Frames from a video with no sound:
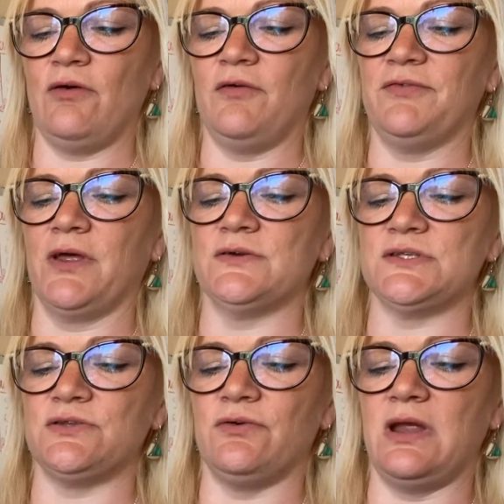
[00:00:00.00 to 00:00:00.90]
off those
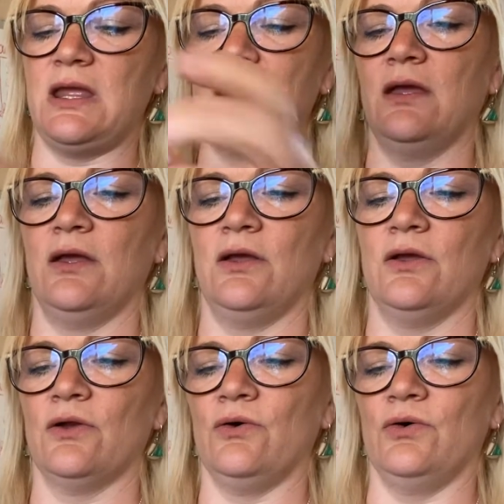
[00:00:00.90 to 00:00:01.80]
3
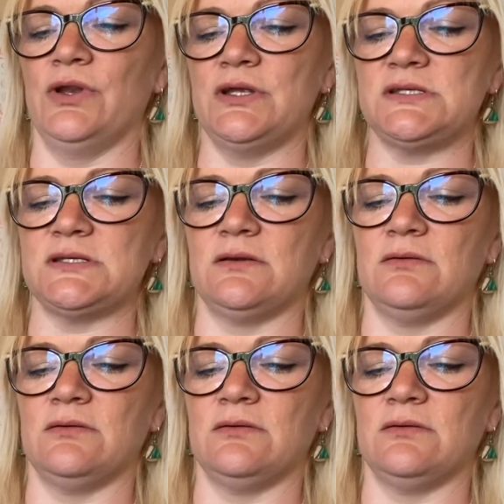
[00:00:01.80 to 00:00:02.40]
corners